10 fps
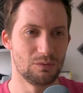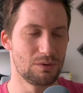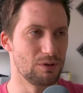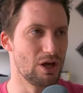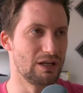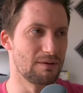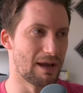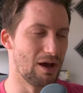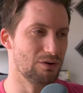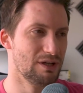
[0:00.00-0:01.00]
We were learning
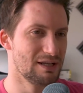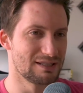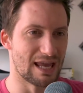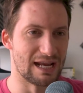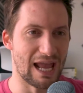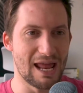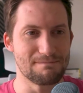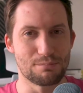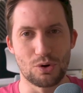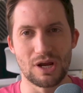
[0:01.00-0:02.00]
about setting
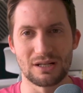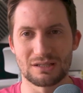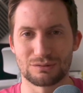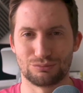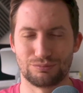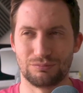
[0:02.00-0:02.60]
endpoints,